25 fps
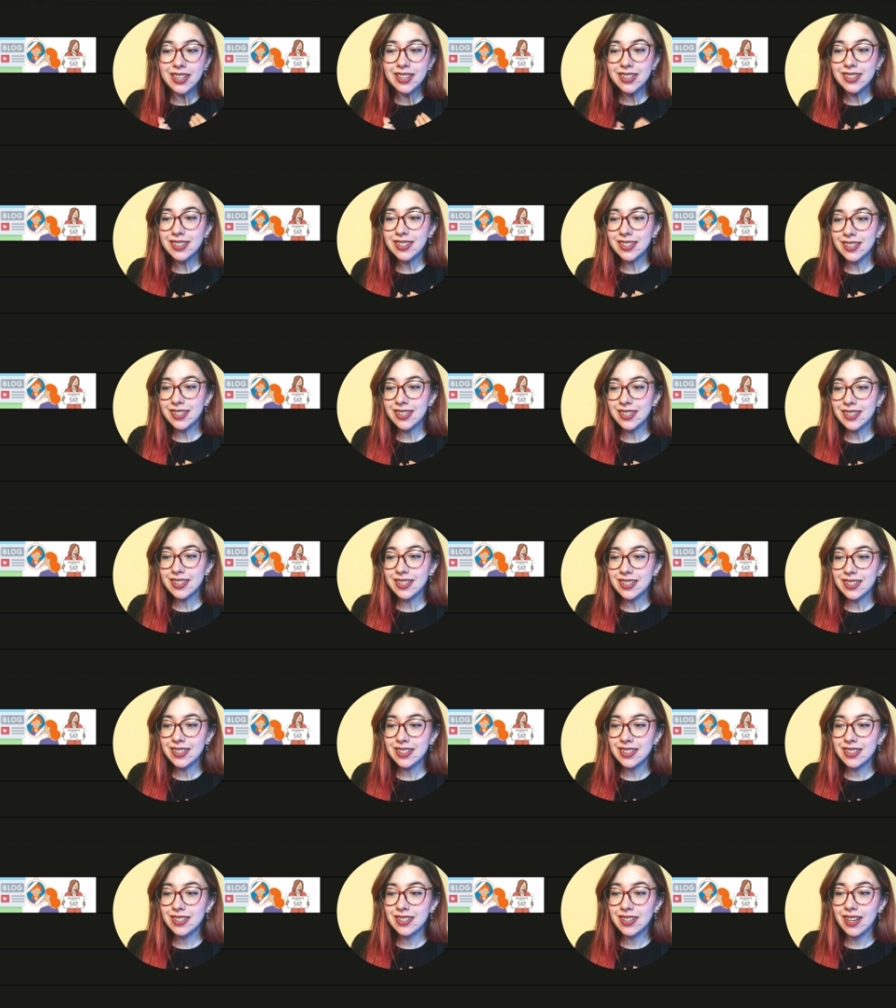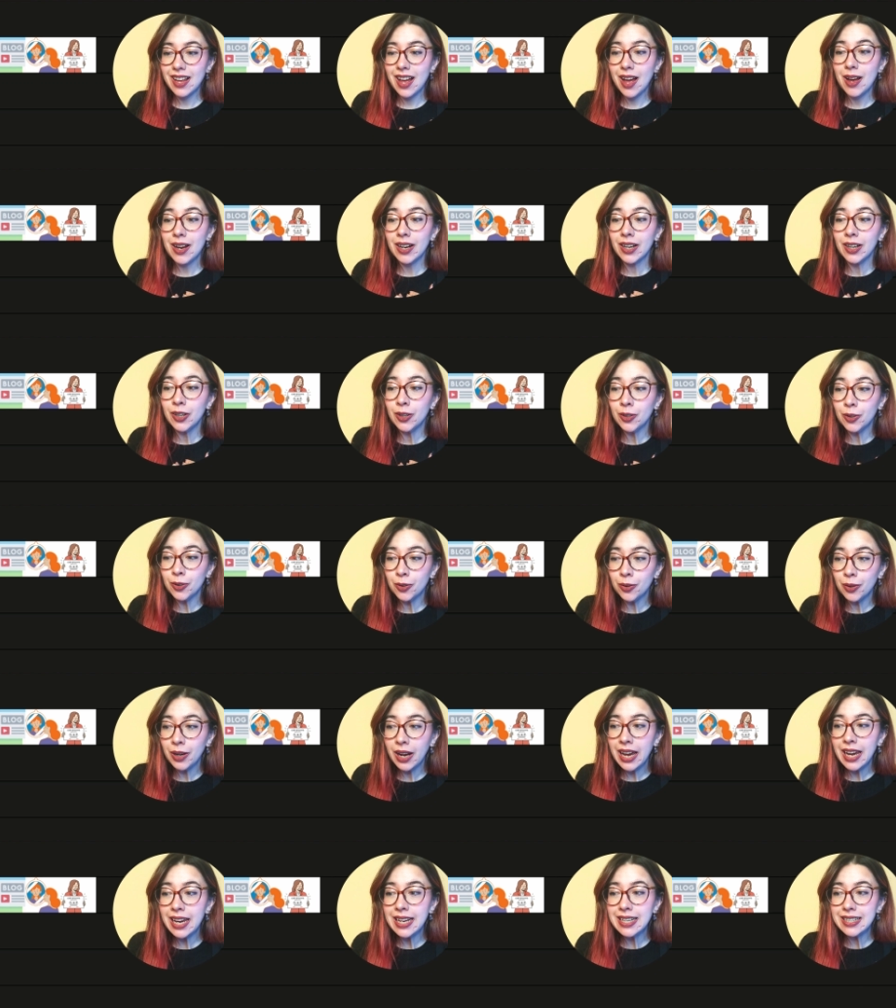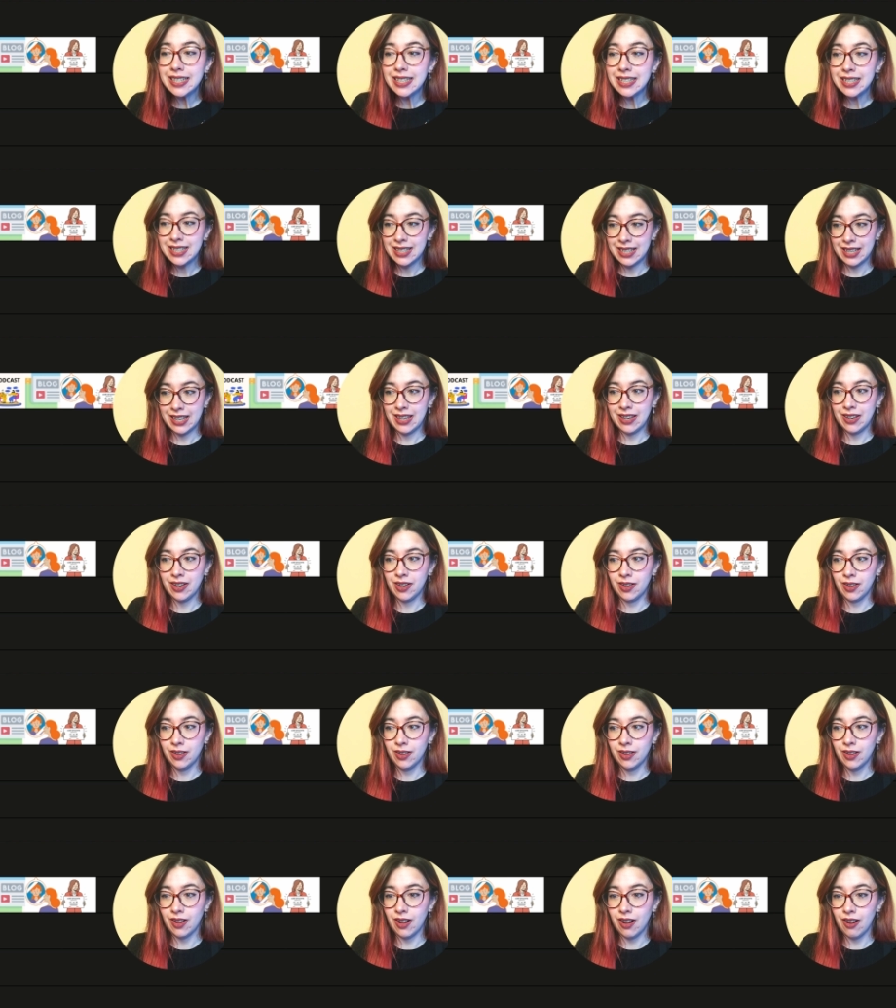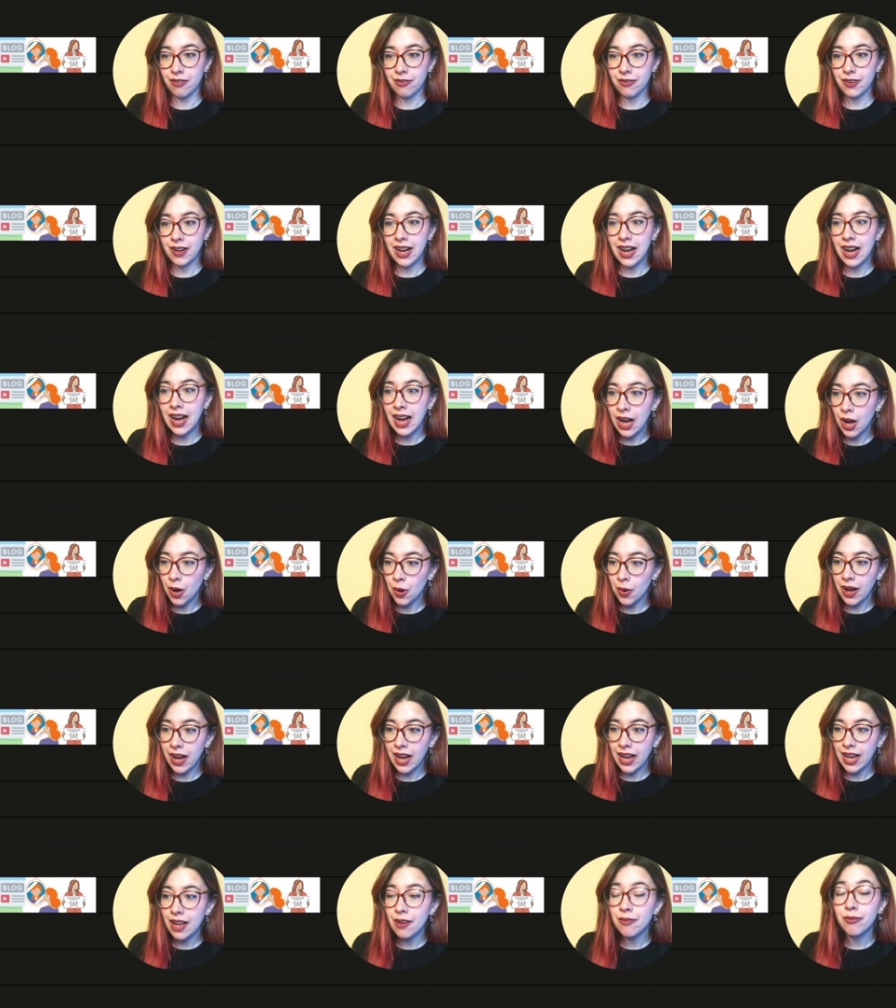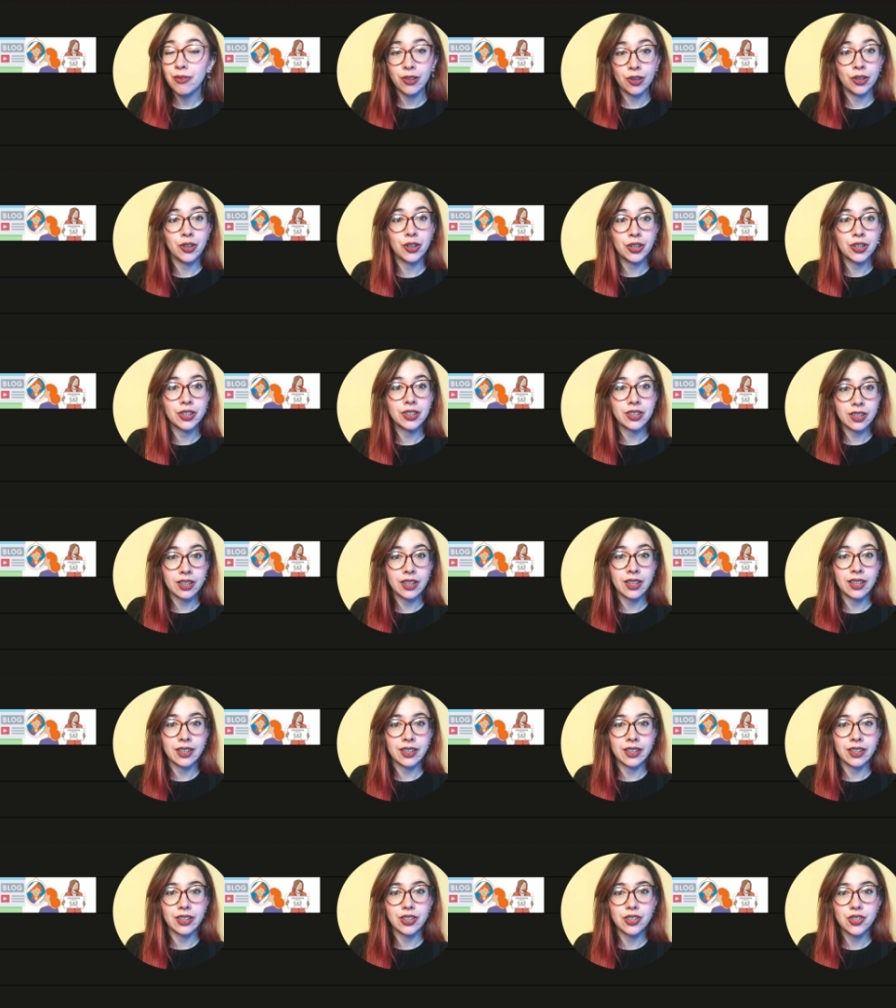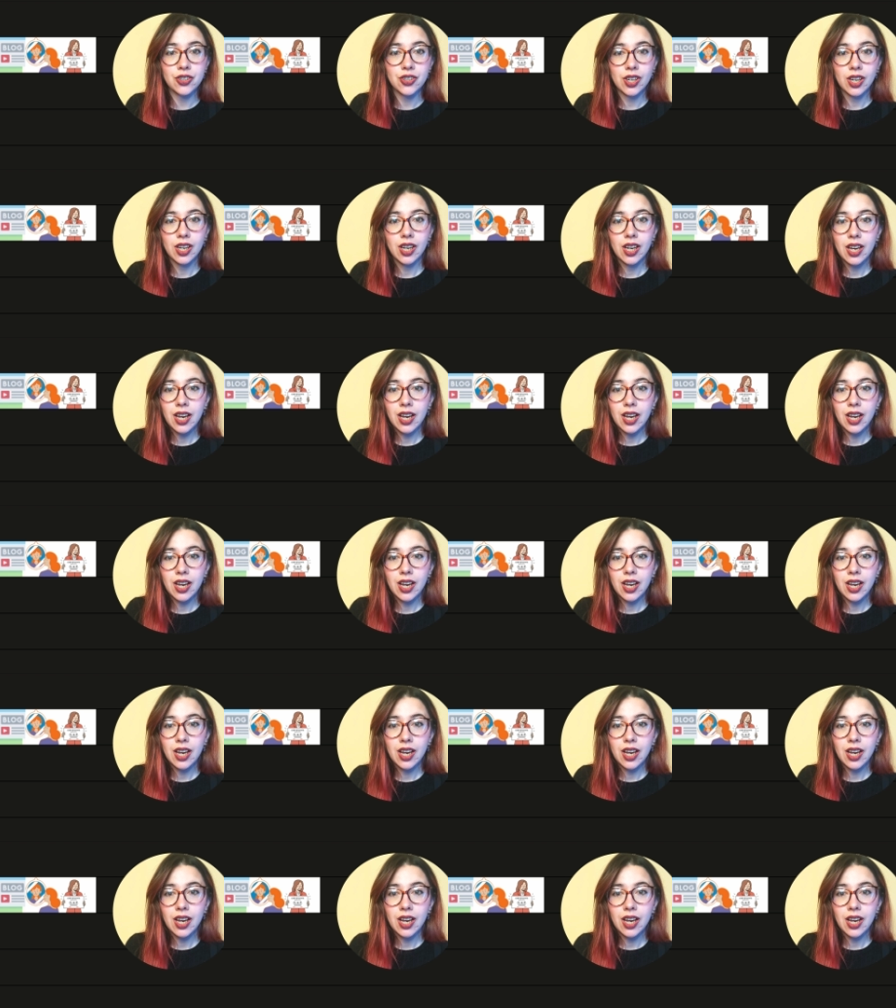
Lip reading: This is a great deal of how I have learned English.